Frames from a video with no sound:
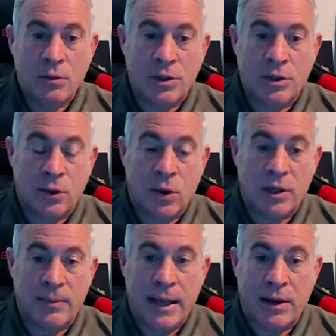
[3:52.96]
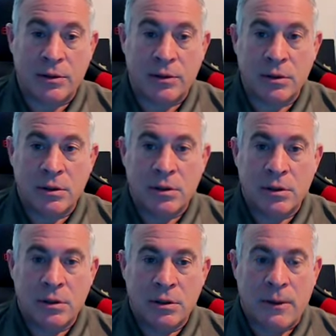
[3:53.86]
when you talk about
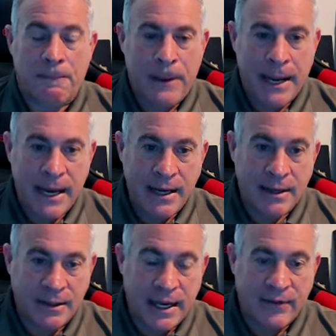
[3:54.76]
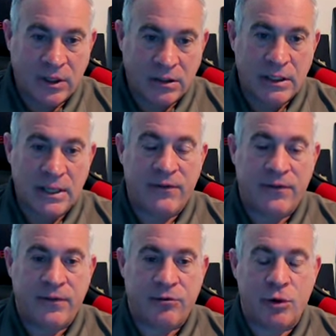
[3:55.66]
the pain that they have to live
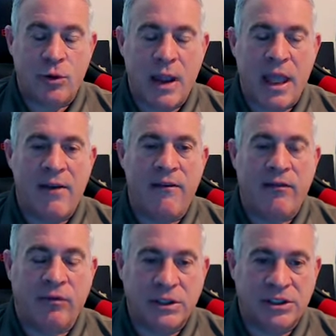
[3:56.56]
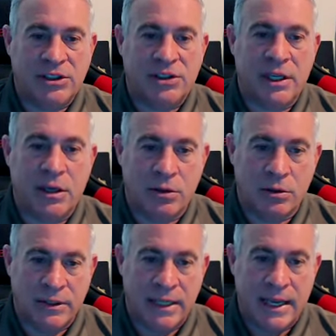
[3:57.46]
through every
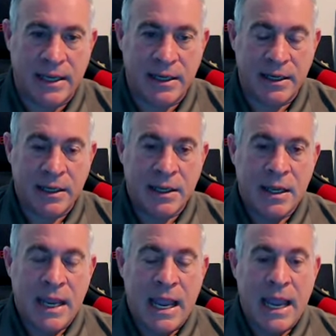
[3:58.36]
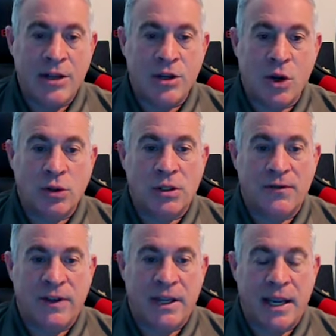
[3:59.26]
single day. And you go to the
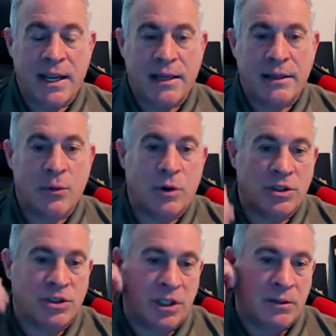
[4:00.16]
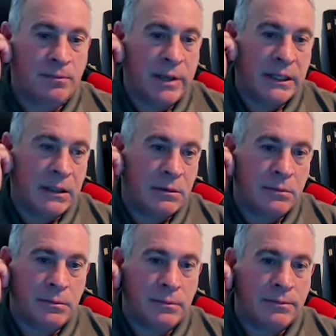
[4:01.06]
VA and they want to stick
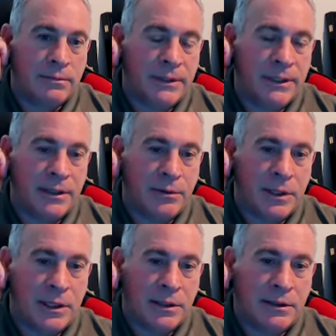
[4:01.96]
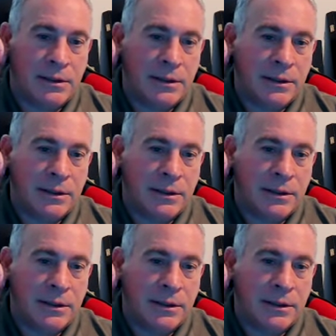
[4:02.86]
metal, you know, uh,